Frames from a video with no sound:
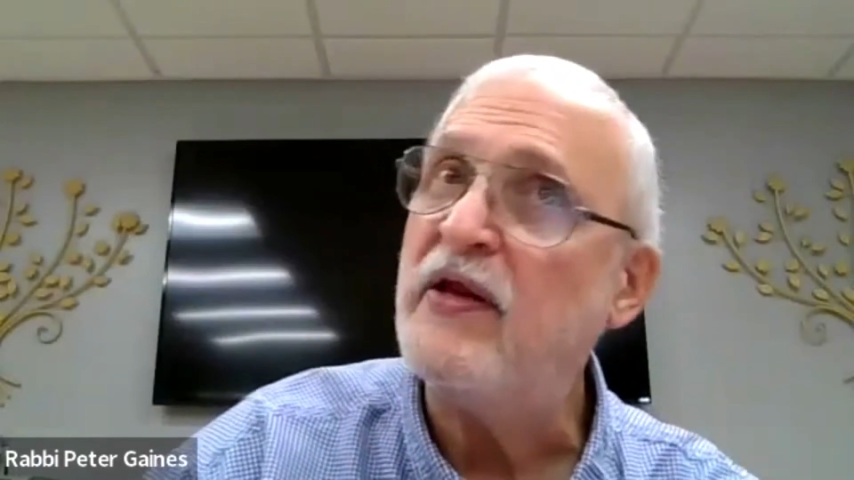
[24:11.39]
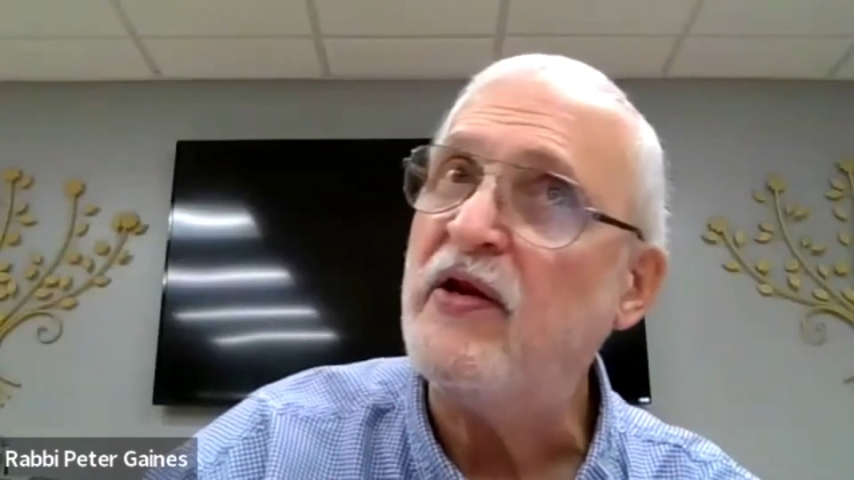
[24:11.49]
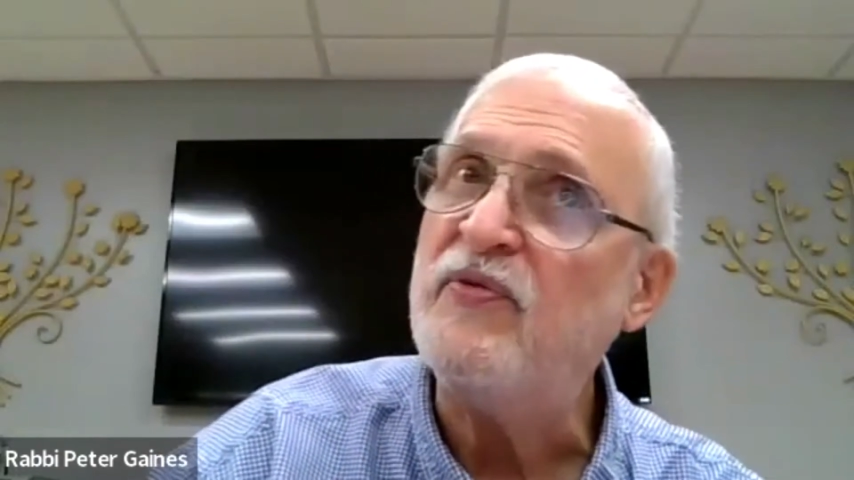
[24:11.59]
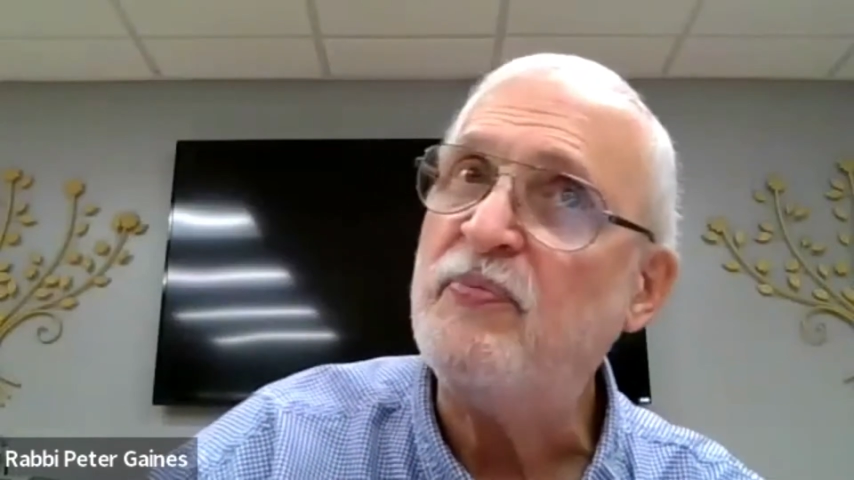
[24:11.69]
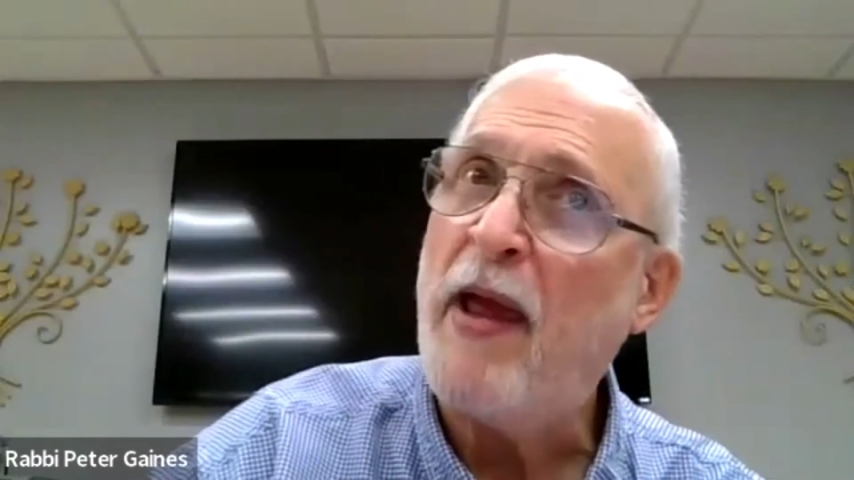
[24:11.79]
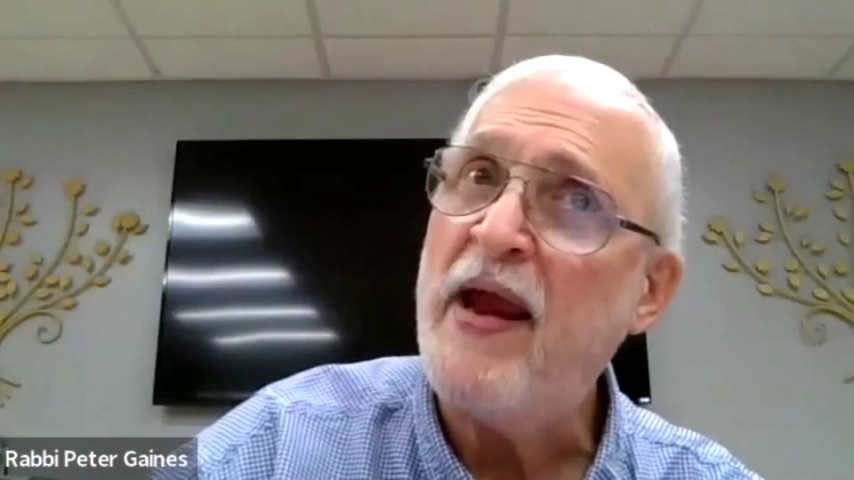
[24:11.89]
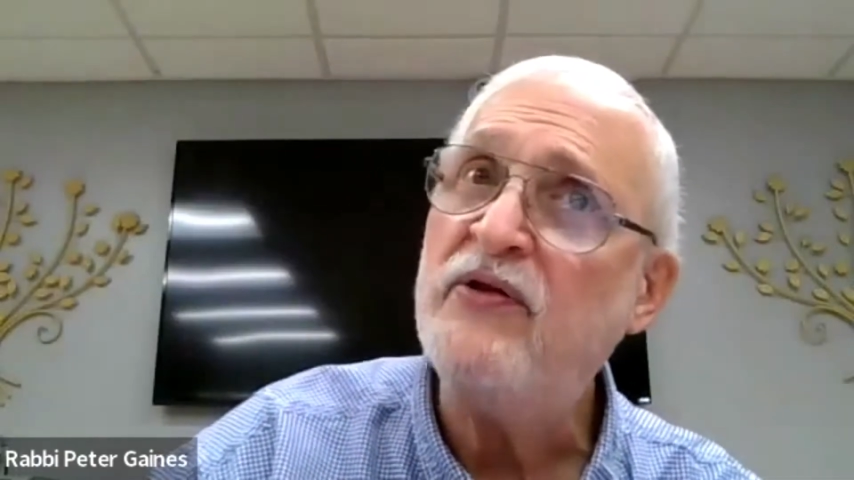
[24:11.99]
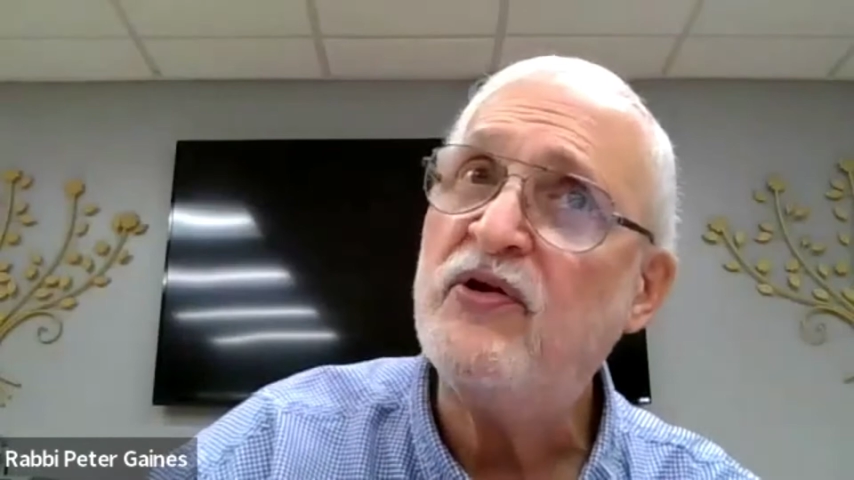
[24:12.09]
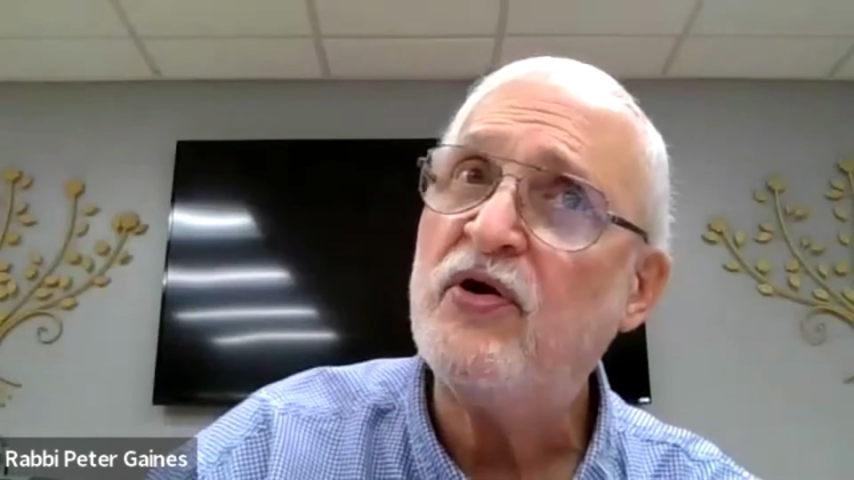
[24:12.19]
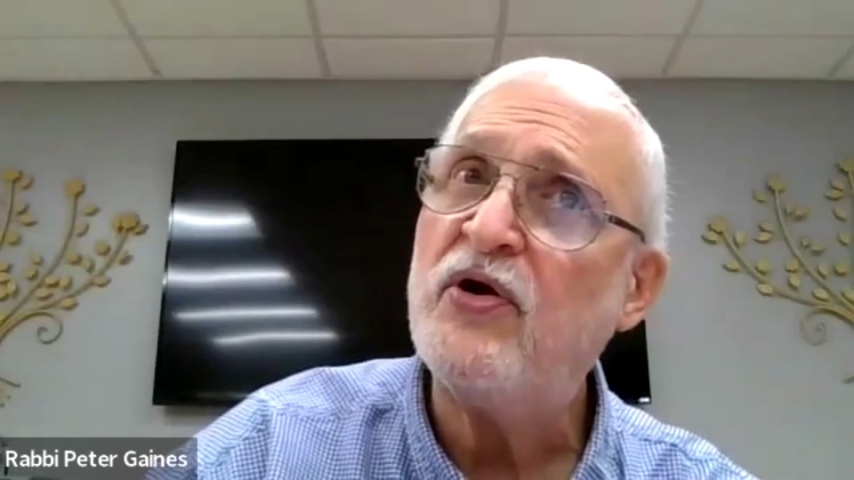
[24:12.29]
that he's
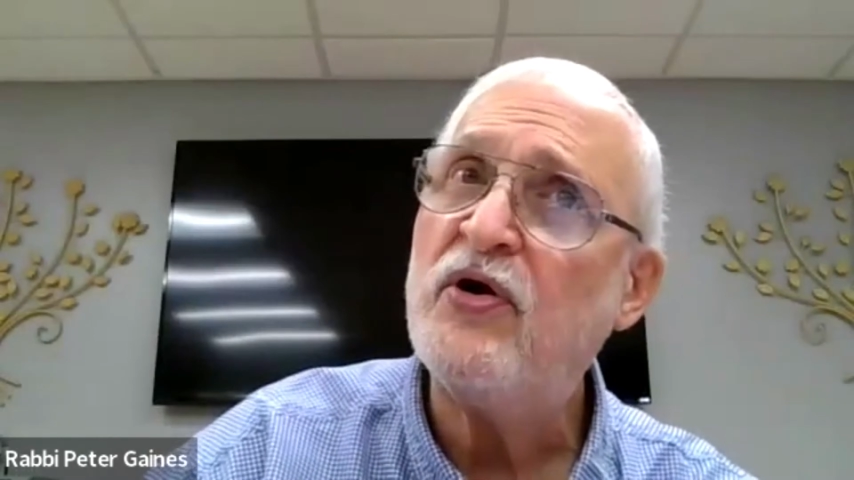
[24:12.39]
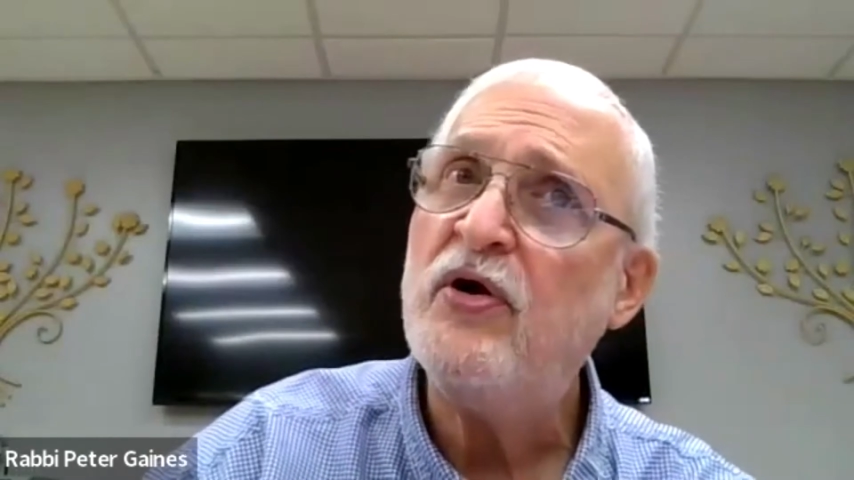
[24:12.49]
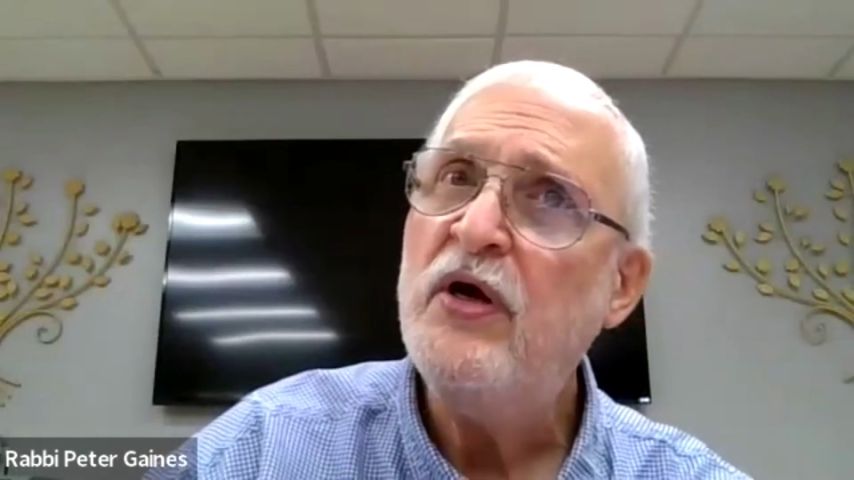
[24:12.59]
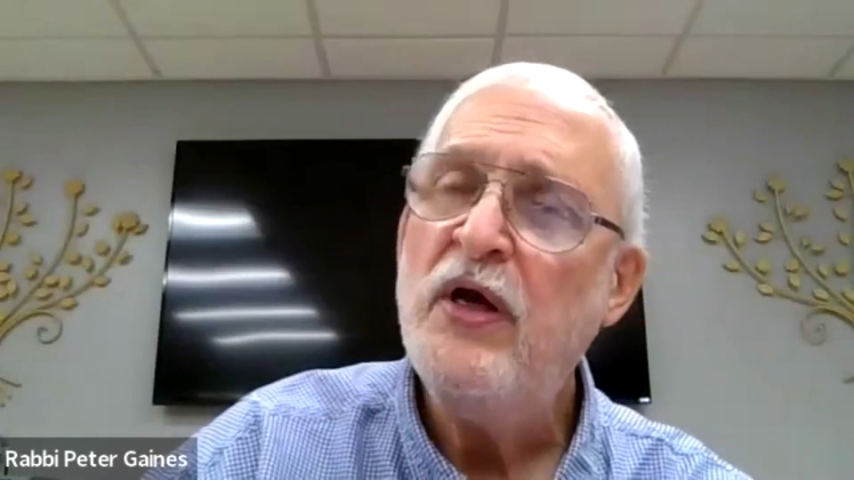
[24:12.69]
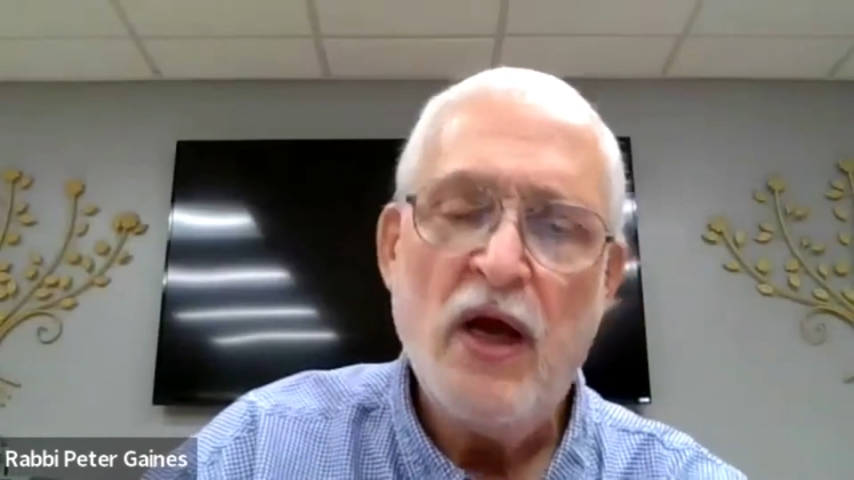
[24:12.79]
paying to her,